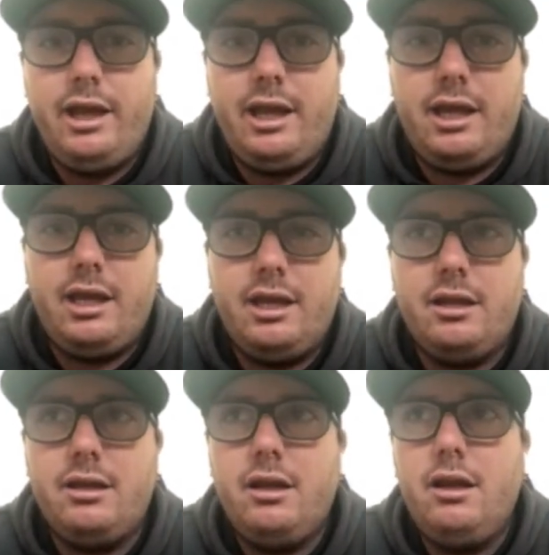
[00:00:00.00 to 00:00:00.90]

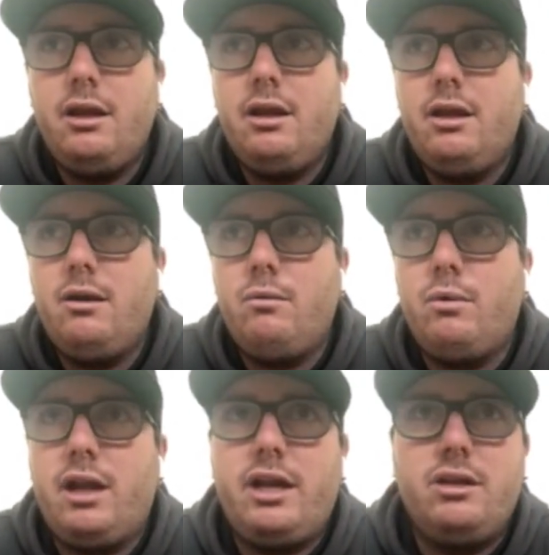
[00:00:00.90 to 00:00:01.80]
And
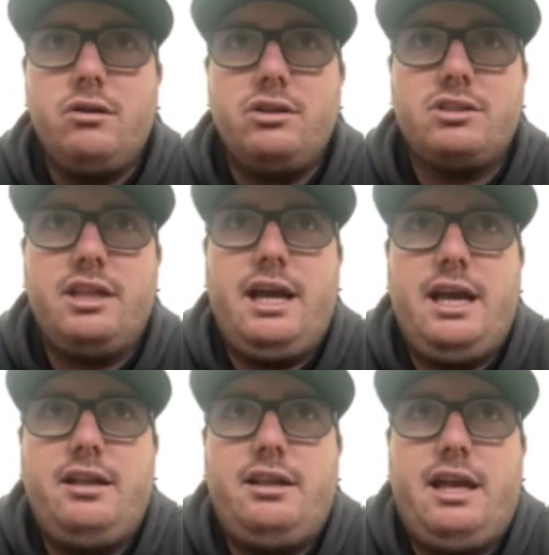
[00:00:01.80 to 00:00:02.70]
when I noticed
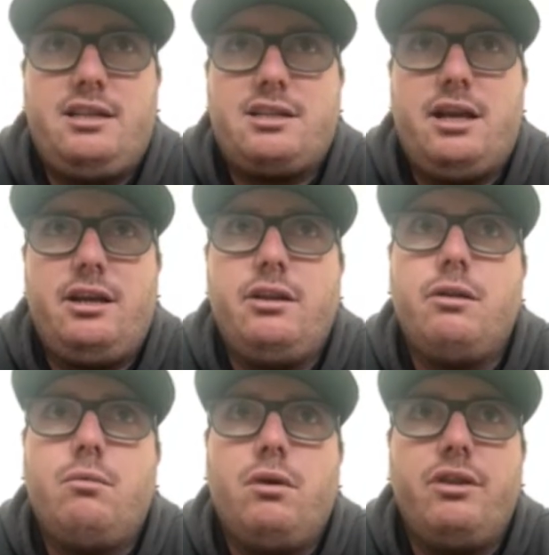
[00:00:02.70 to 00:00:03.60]
that, that's kind of
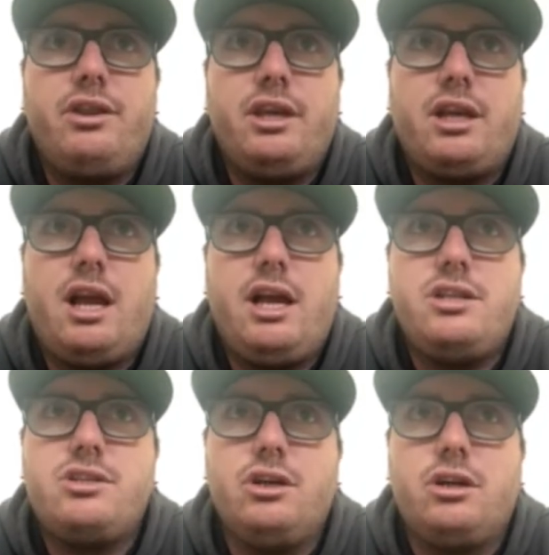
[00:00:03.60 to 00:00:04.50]
the one thing I
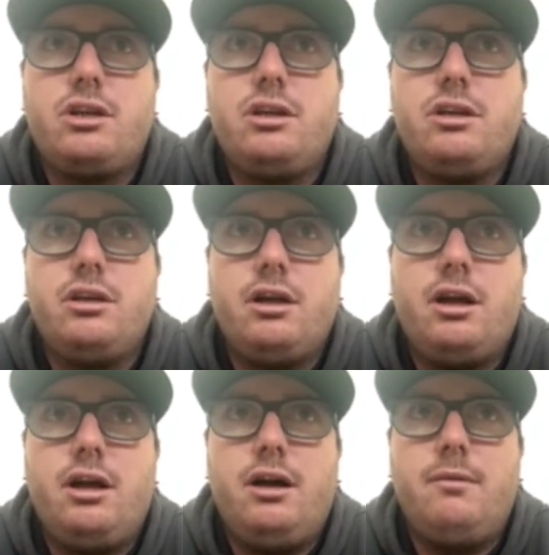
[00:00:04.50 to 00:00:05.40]
took
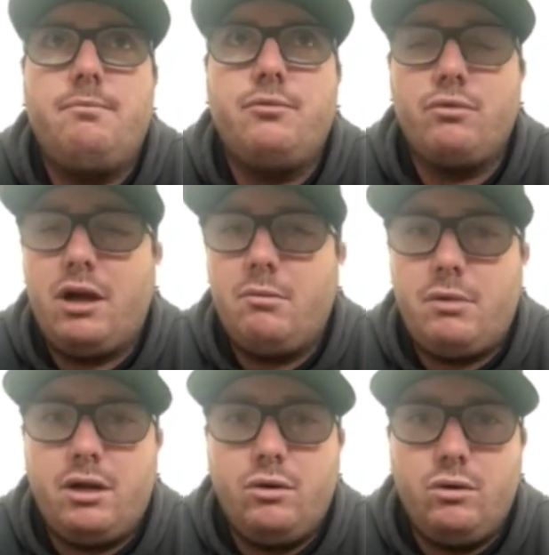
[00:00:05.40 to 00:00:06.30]
throughout
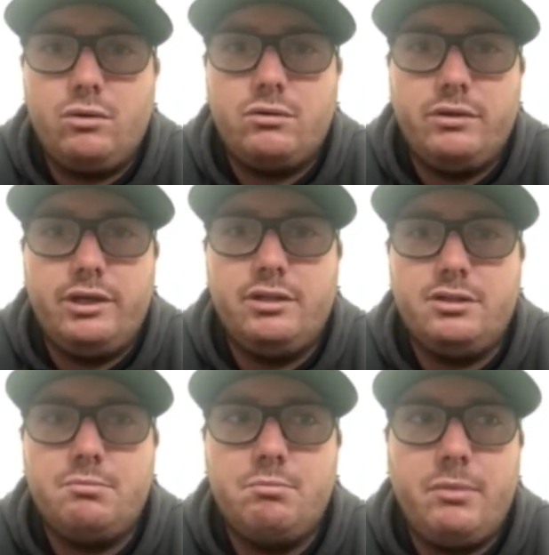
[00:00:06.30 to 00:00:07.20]
my whole career,
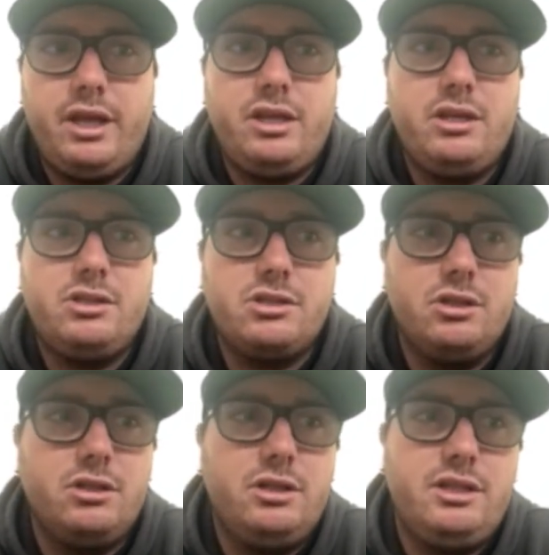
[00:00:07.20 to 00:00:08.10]
is making
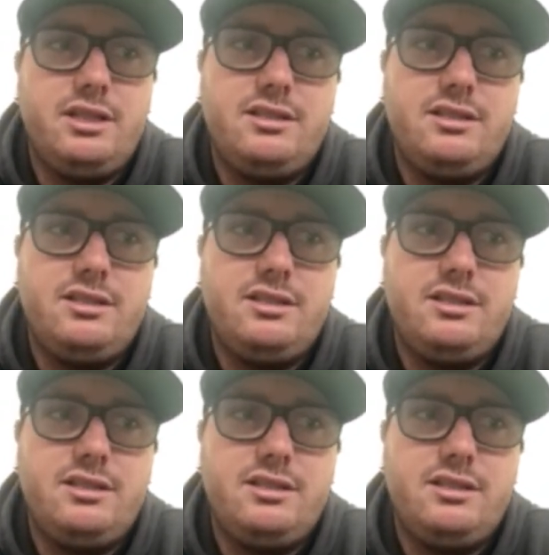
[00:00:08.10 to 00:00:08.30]
sure that the